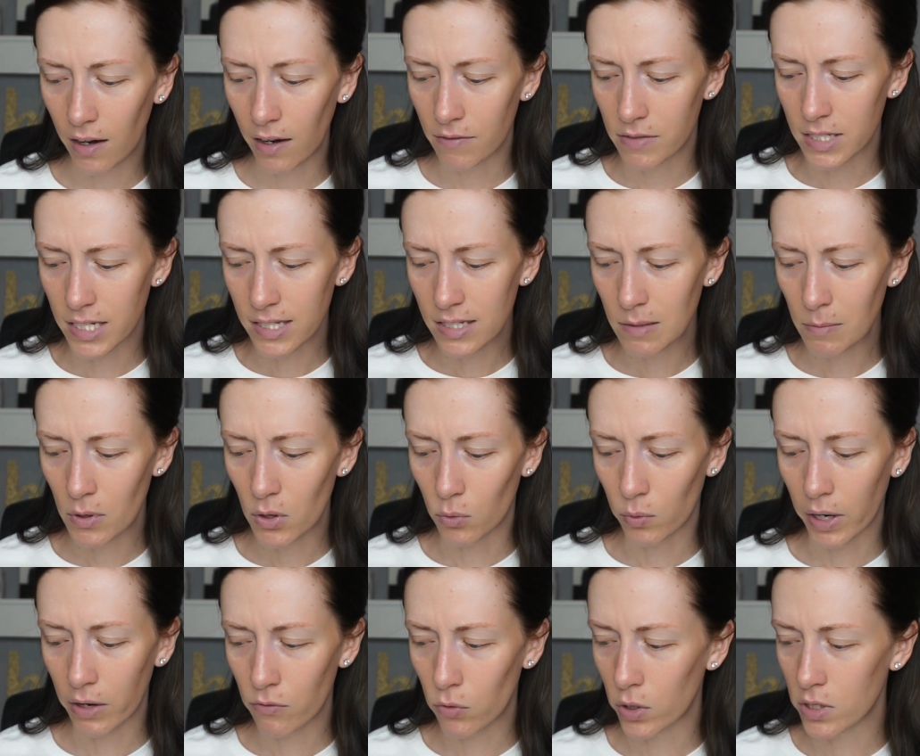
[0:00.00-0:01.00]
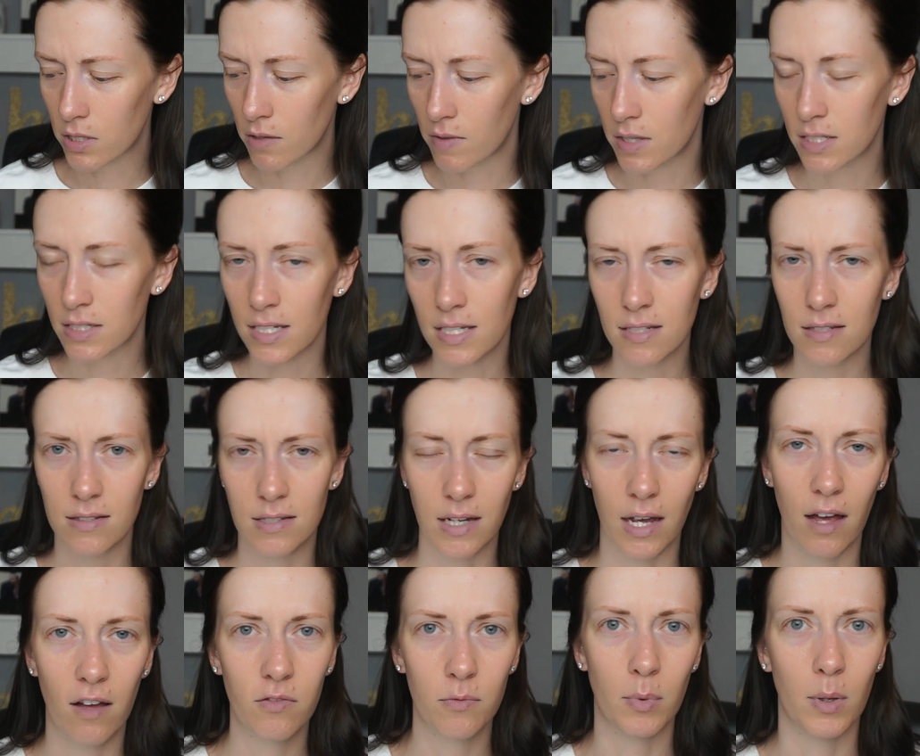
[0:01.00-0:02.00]
I've seen some of the Rainforest of the Sea
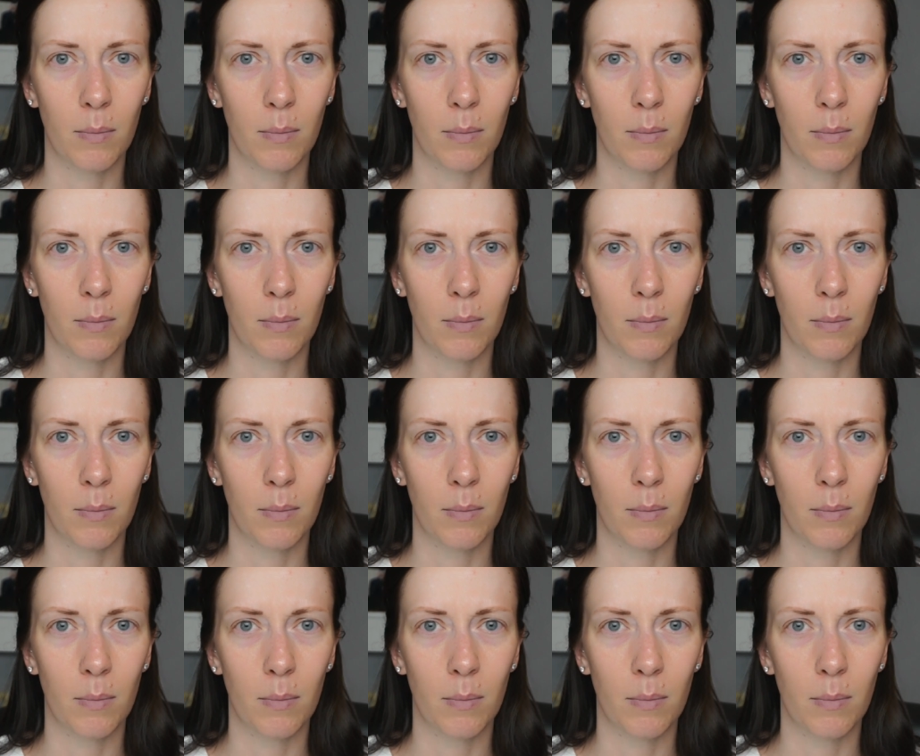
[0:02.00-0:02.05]
stuff,